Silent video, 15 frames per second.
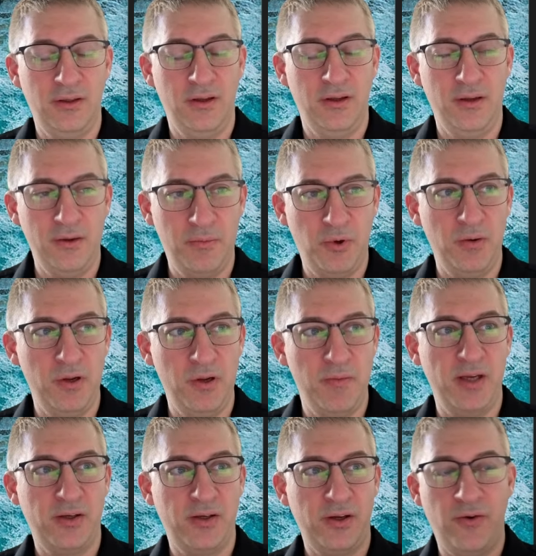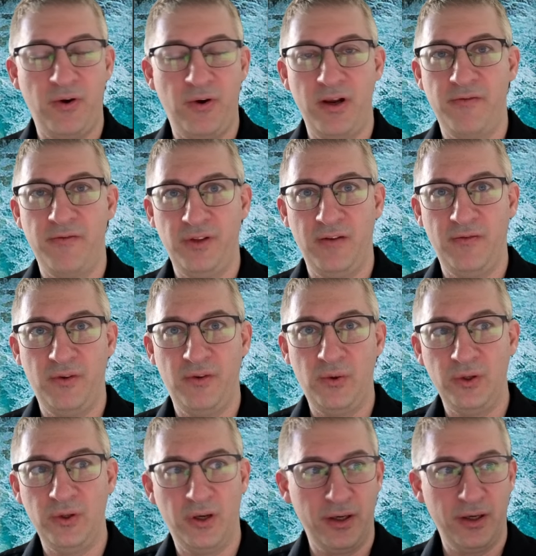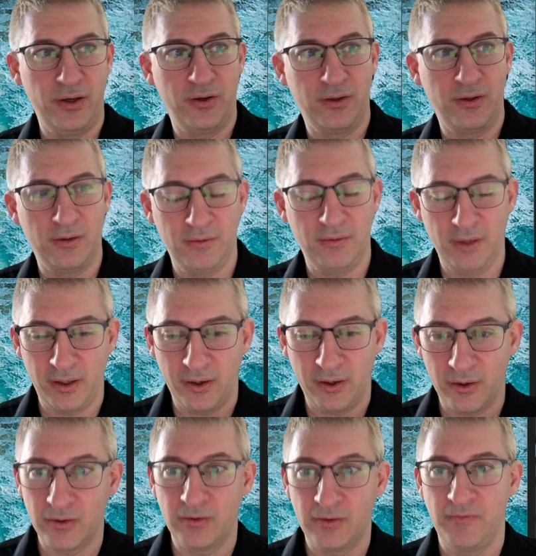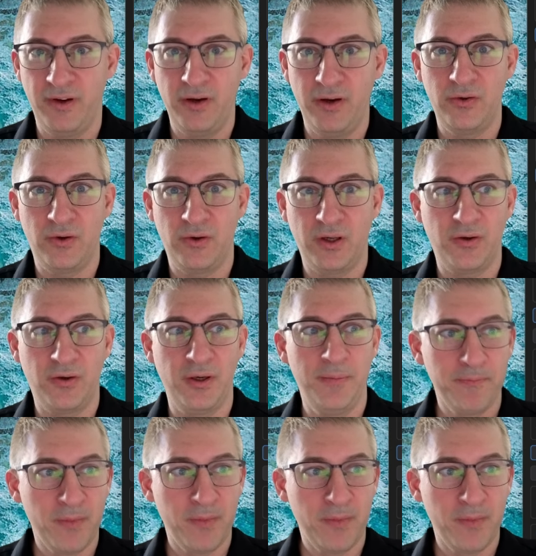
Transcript: You basically create a flare folder in your video directory.